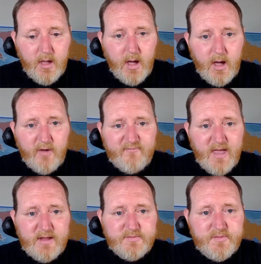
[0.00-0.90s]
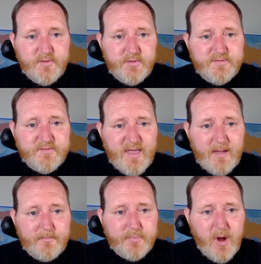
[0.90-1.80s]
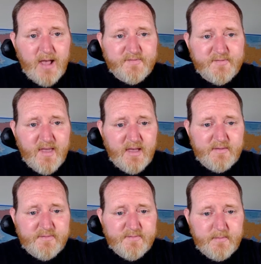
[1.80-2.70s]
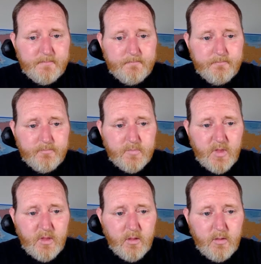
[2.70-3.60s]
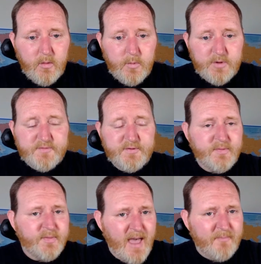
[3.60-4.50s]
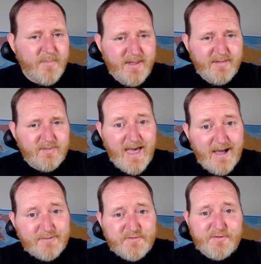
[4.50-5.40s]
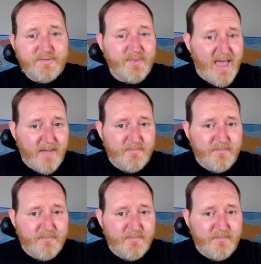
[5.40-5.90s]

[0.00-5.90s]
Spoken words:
of a two-step process, well, shouldn't that be allowed? Shouldn't that